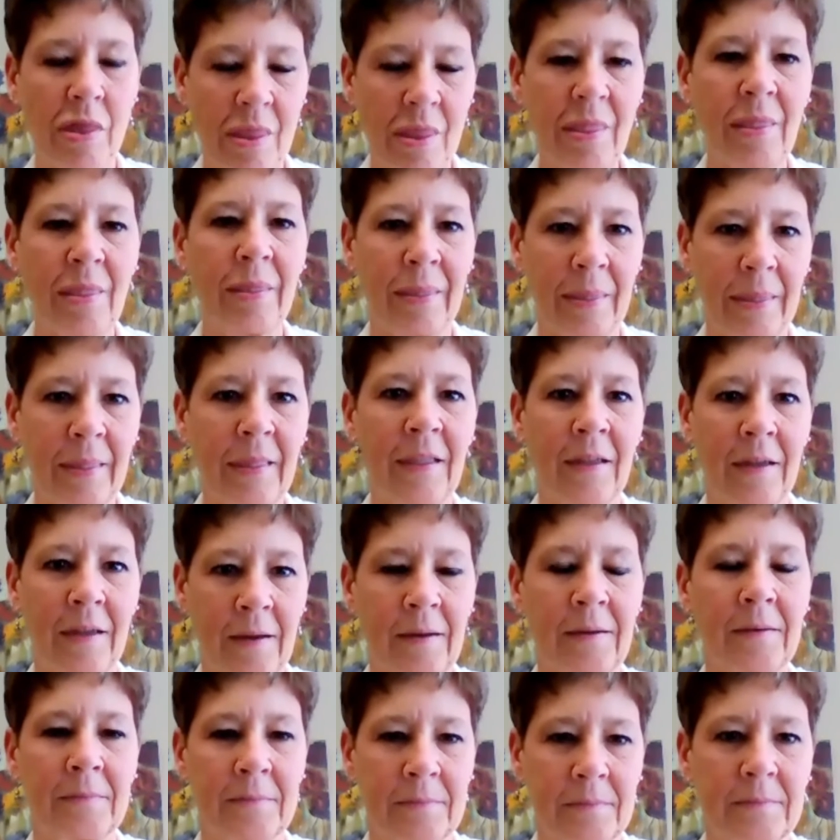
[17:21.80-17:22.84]
and
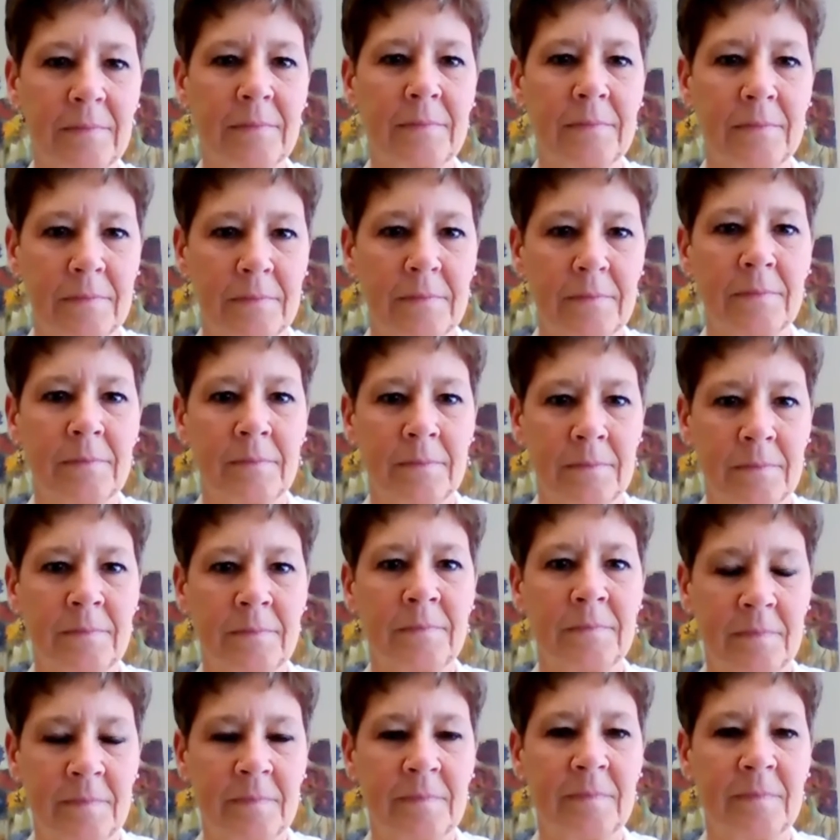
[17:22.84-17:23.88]
the things
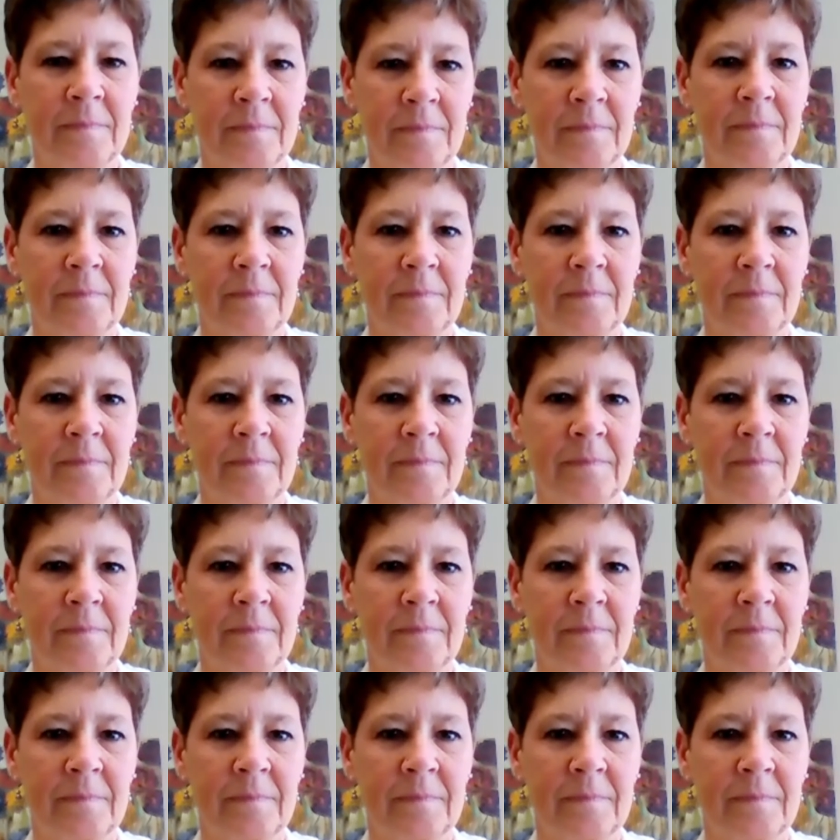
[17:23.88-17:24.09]
going on.